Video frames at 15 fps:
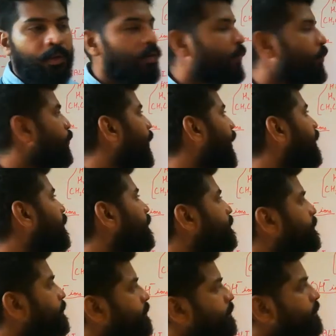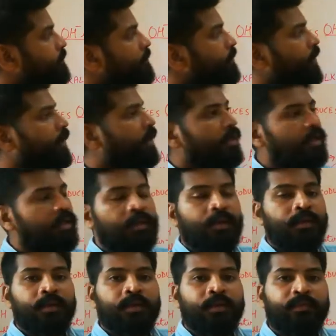When
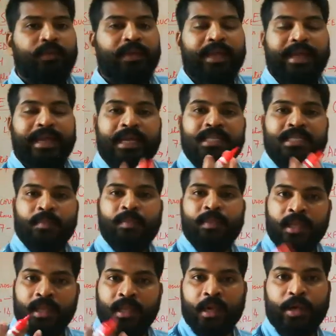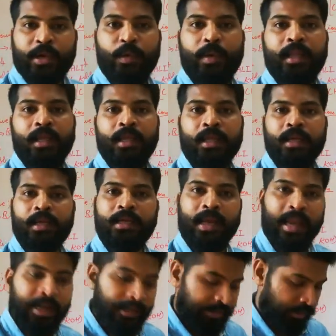we eat something during
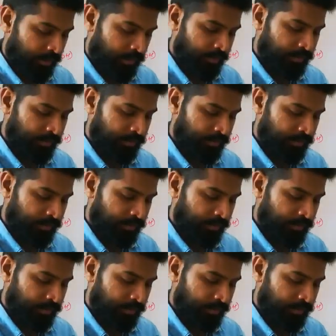night,